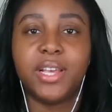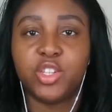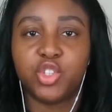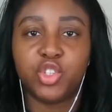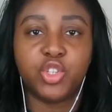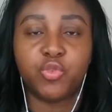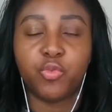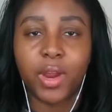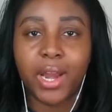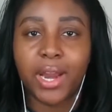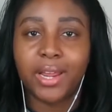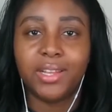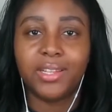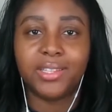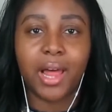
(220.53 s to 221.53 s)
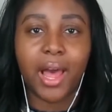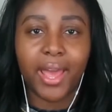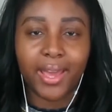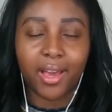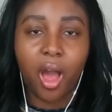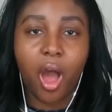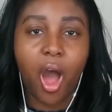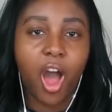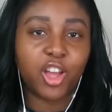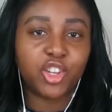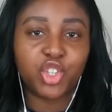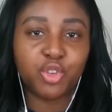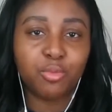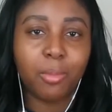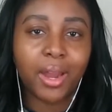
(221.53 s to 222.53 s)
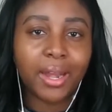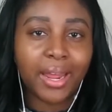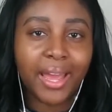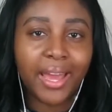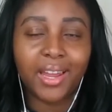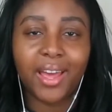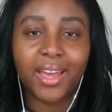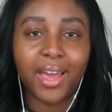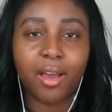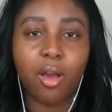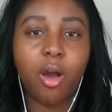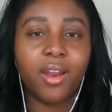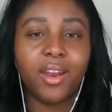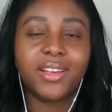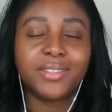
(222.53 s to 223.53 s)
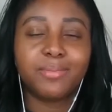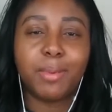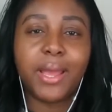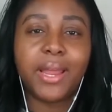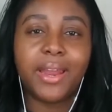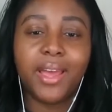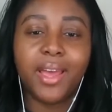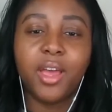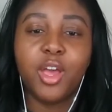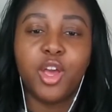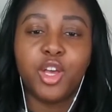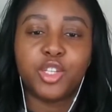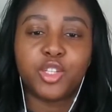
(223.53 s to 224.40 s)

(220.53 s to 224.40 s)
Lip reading: it's just really like hush money. Like, I can't explain it.